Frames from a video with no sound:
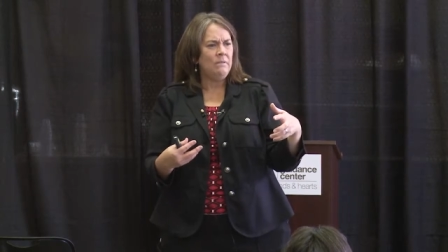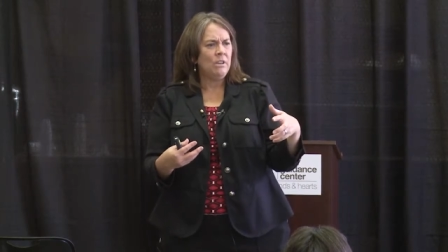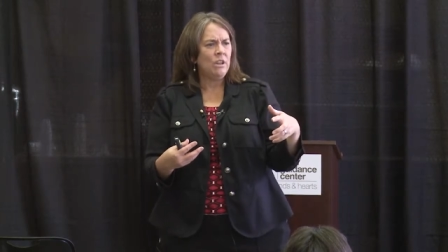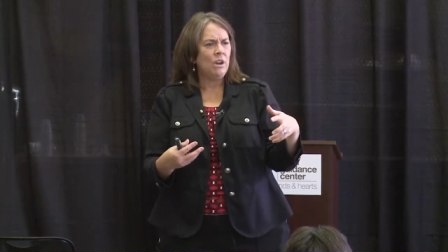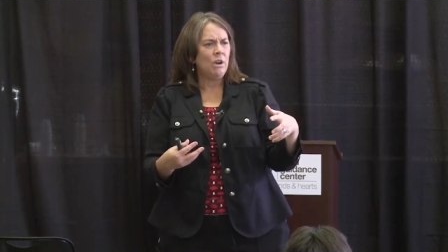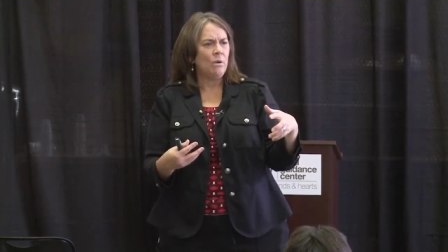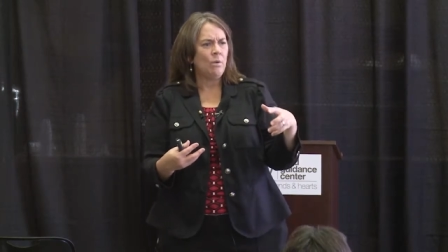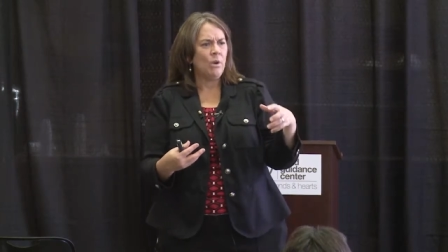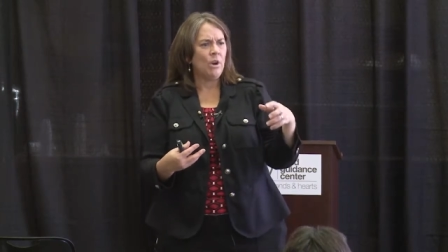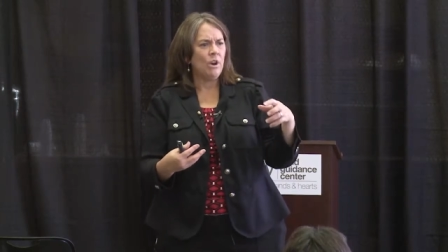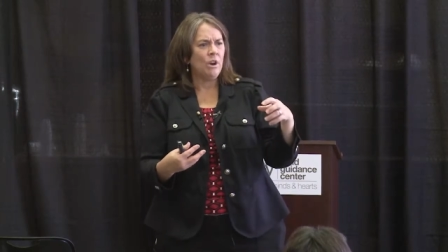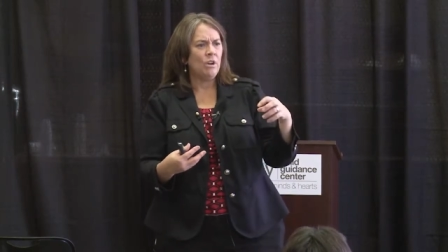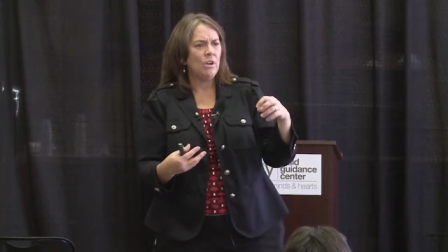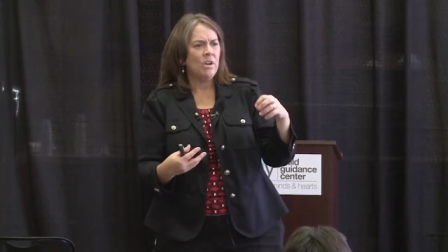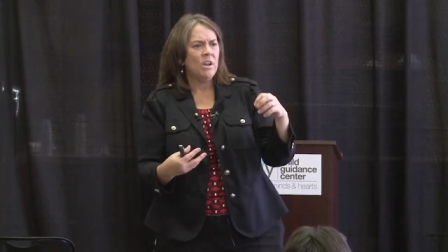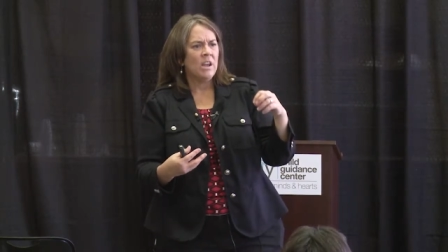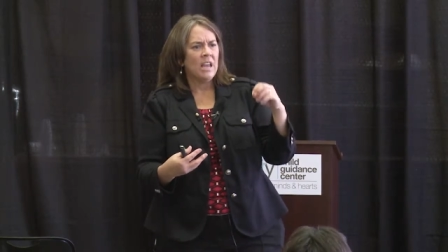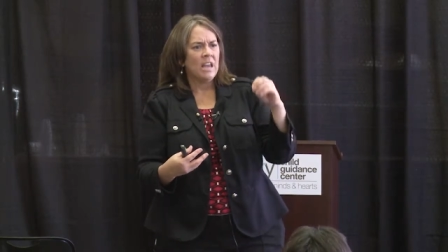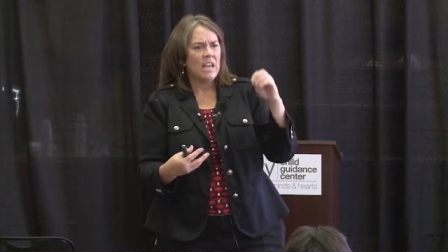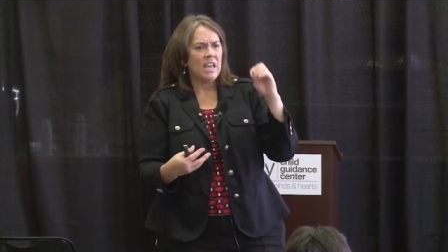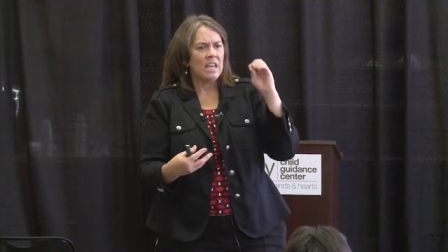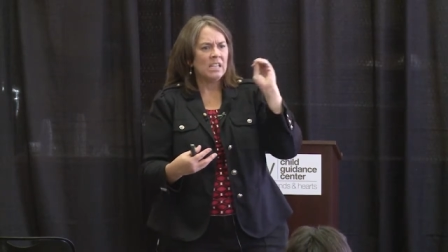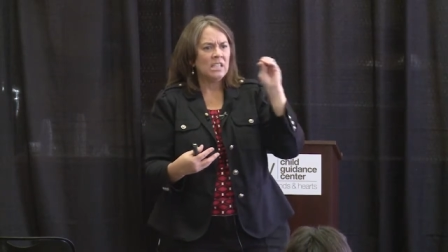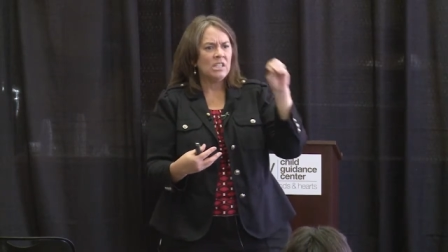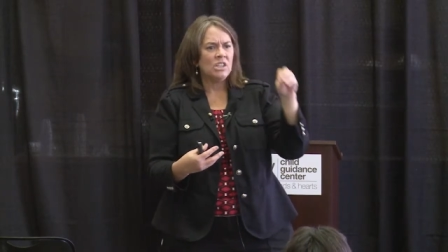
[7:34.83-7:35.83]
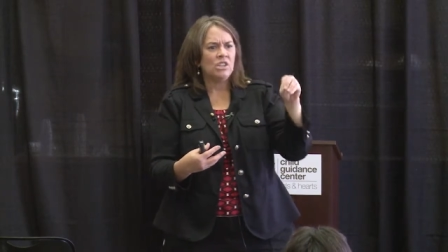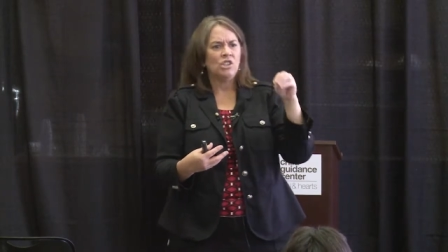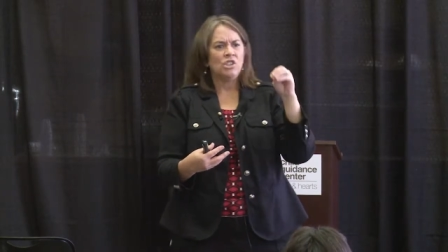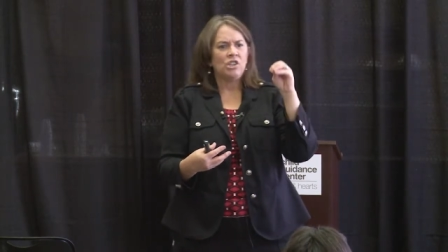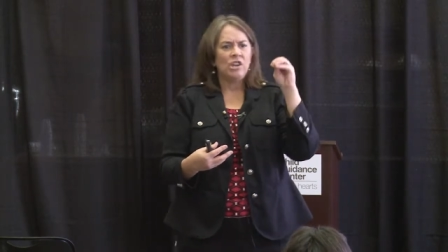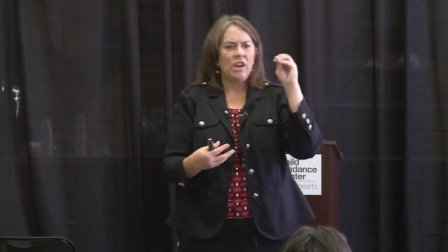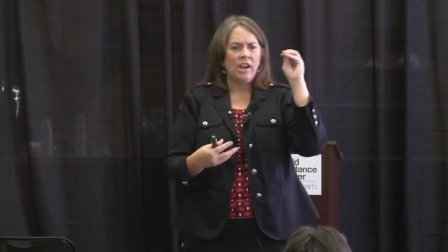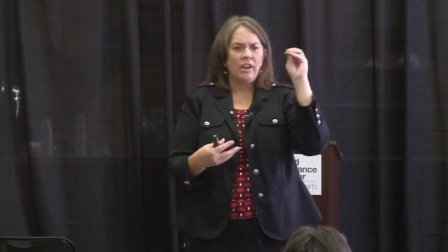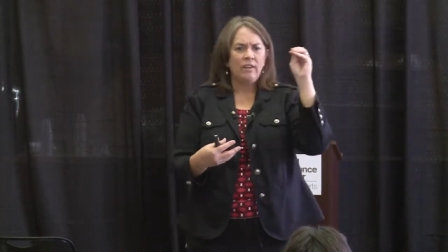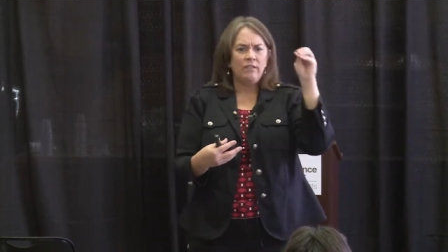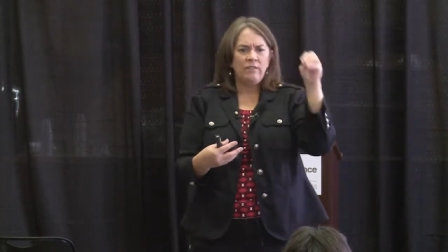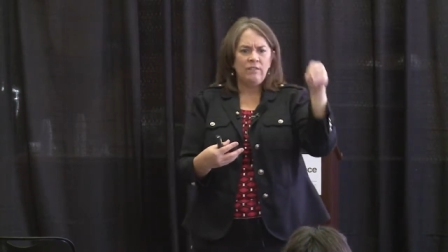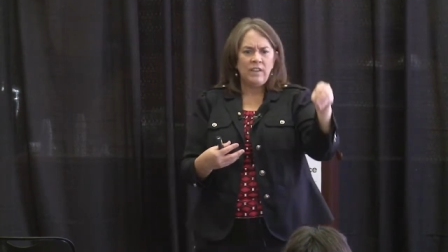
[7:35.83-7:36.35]
you know, where is this
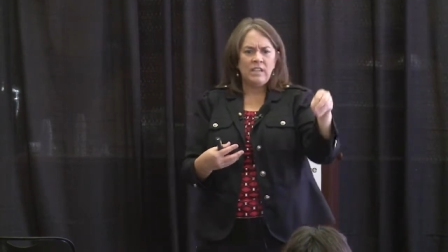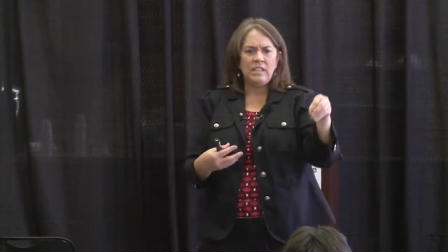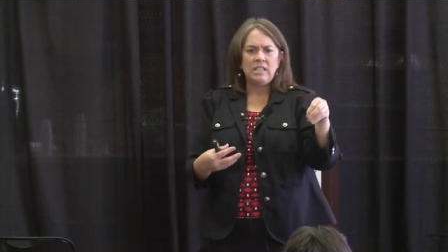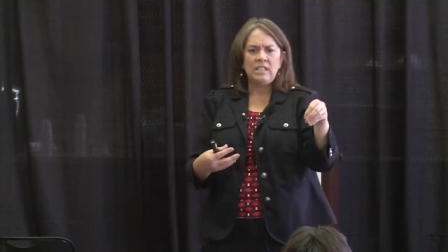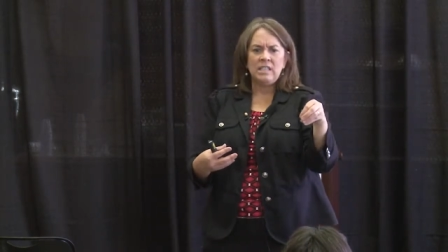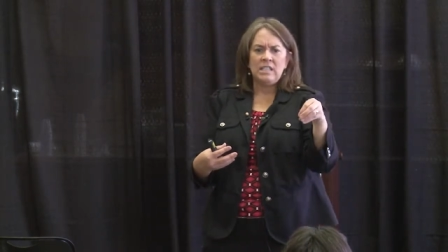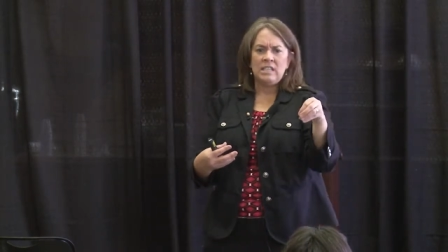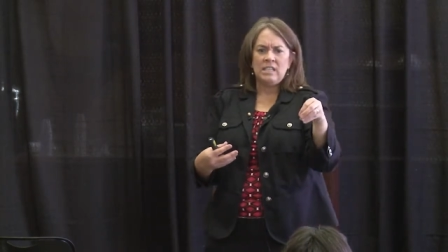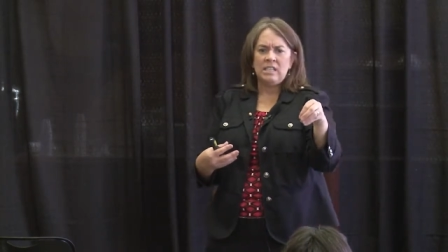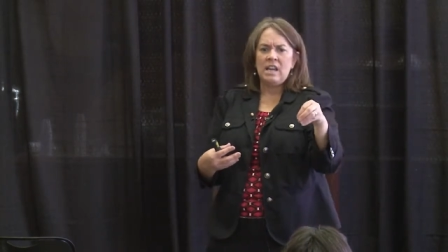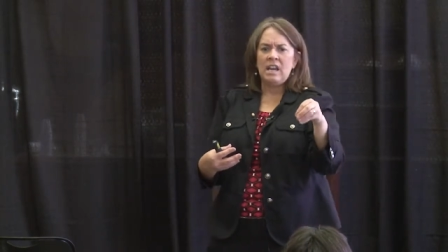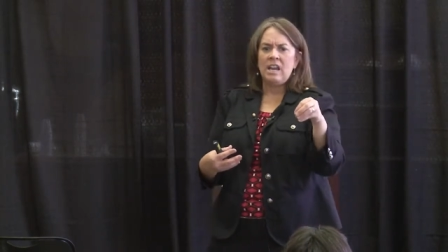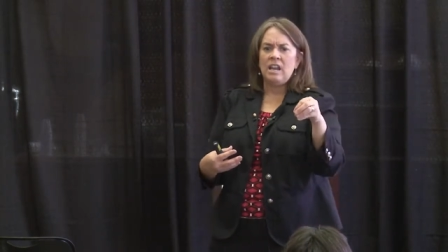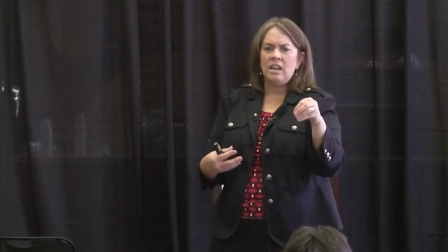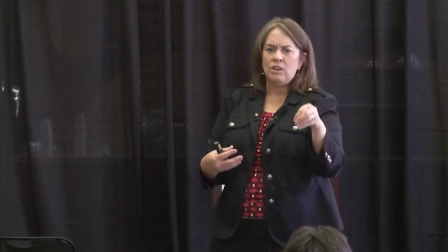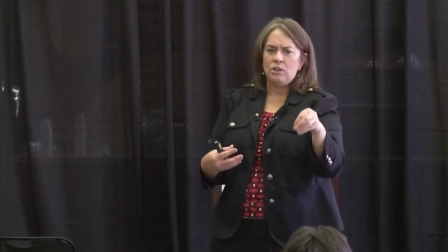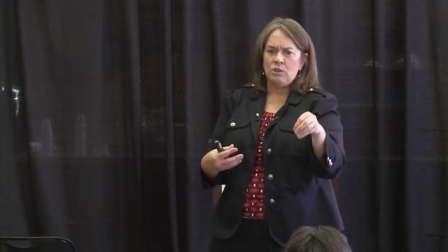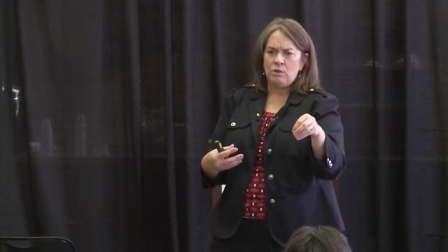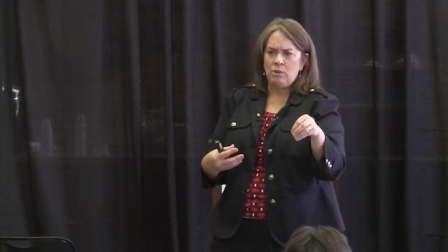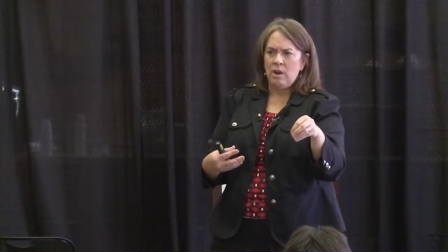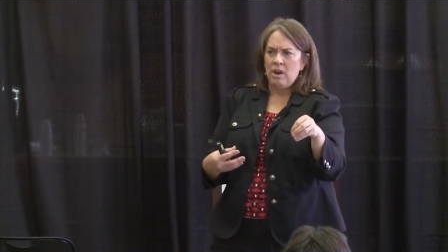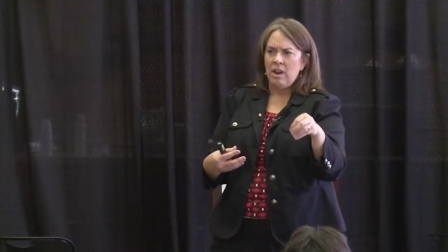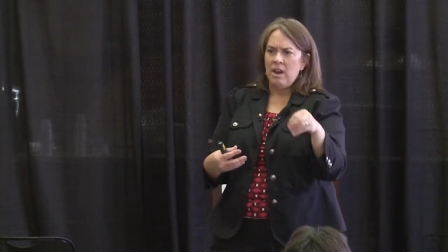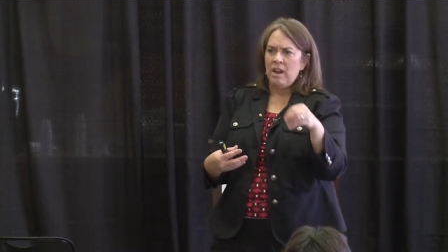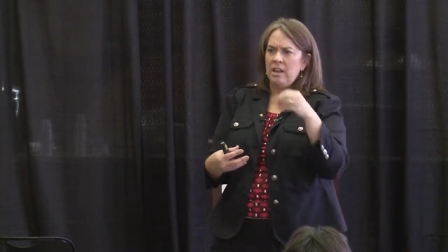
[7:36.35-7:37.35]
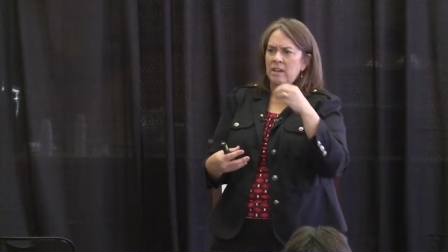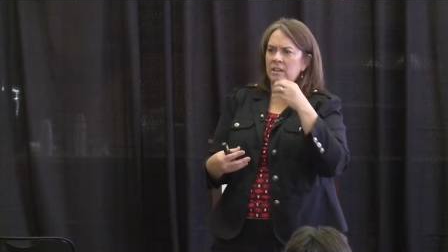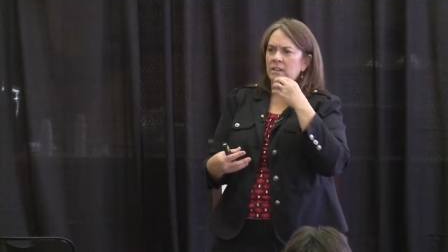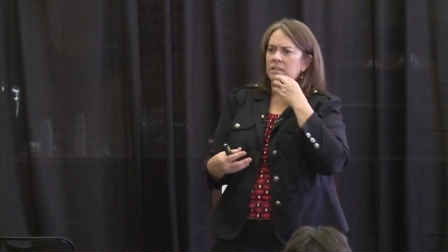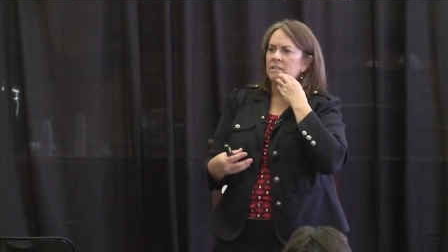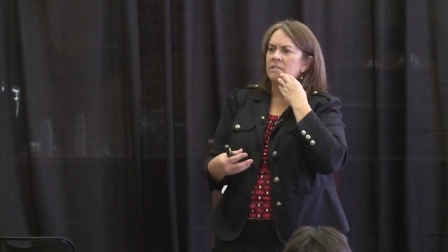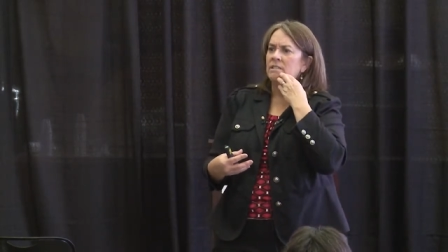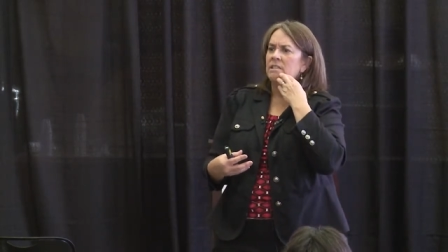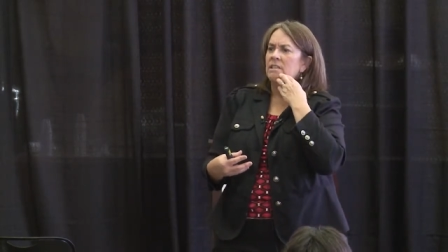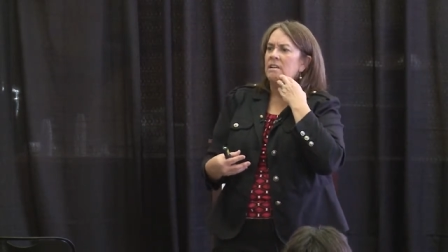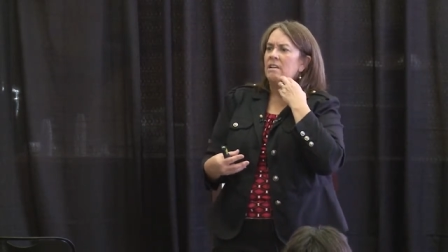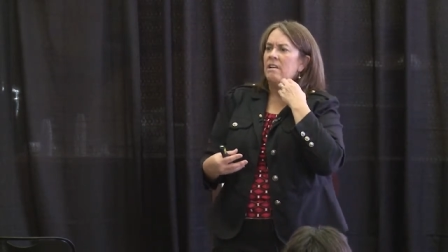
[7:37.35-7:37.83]
child fit to stand trial?